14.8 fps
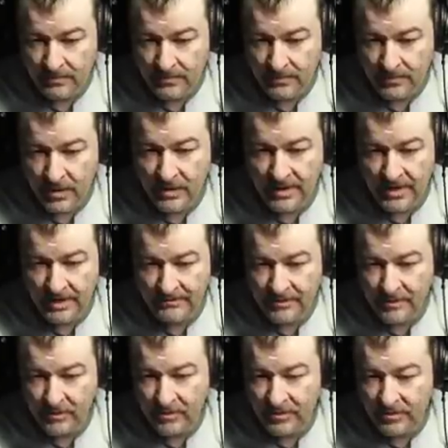Oh yeah, if they
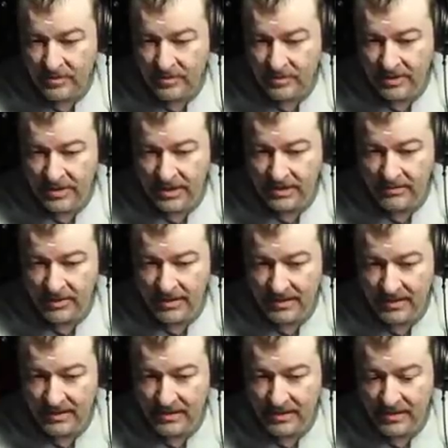were to do a game like
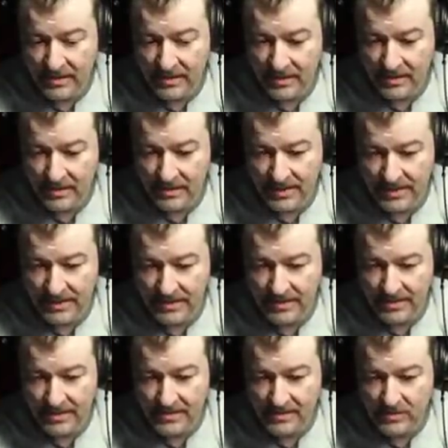uh, like
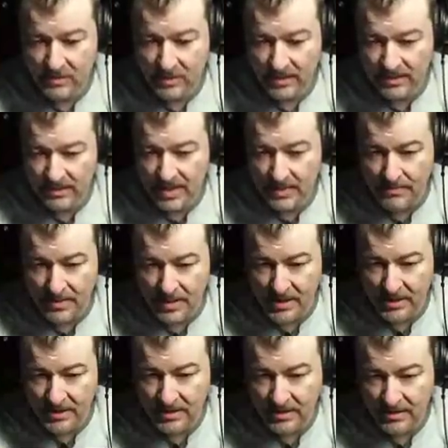this with that
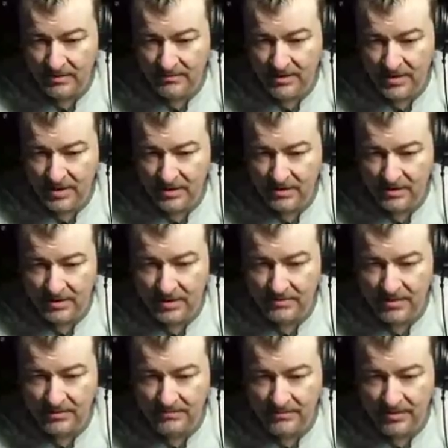modeling and everything, oh, that'd
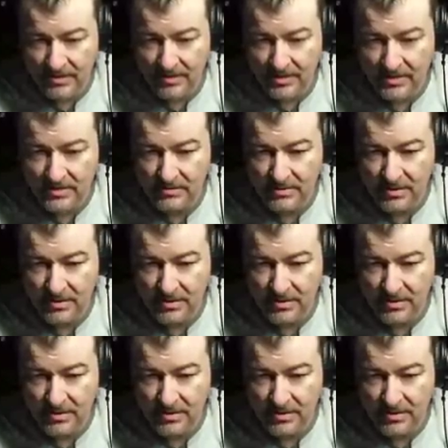be freaking awesome.